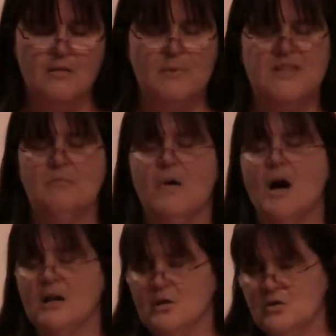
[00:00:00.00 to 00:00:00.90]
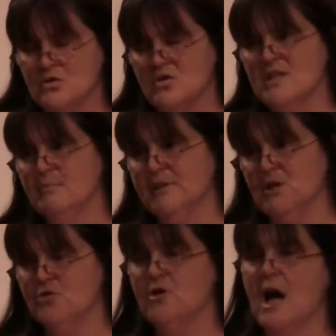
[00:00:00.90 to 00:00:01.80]
But the monitors are
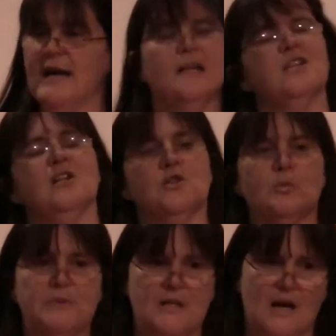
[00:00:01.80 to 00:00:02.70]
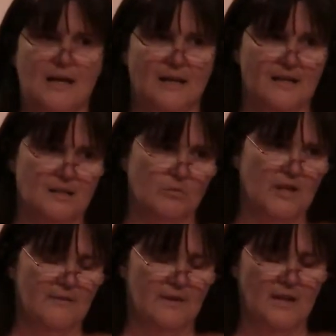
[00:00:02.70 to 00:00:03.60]
simply trying to interpret the guidelines that
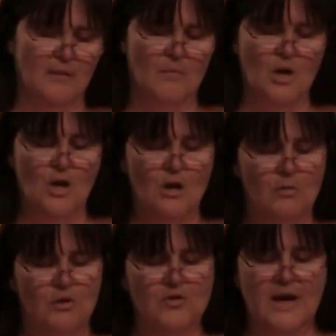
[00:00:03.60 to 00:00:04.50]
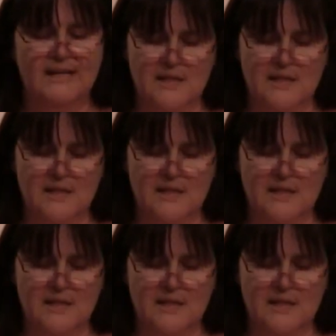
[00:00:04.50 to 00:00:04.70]
we're giving them. We're trying